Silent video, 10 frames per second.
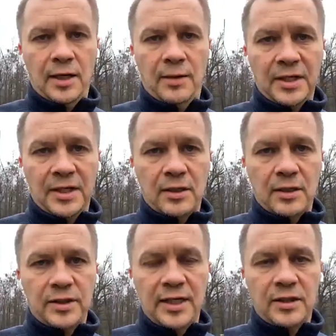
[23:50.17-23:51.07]

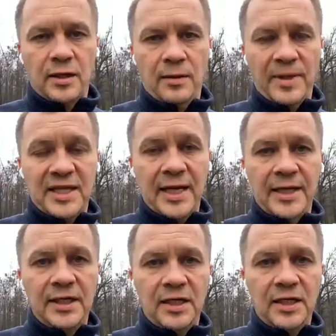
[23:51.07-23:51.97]
medical kit, but they are
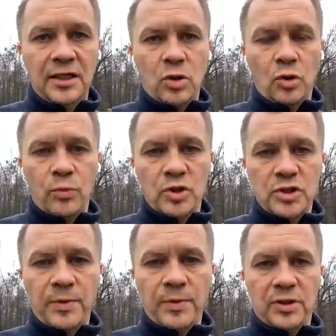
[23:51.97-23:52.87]
needed because
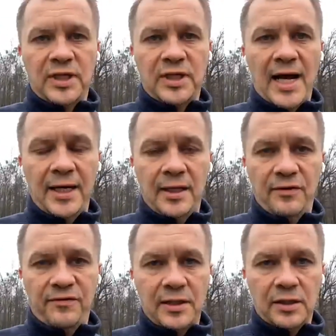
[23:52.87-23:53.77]
most people die in
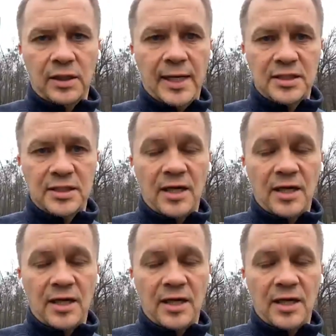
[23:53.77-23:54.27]
the front lines.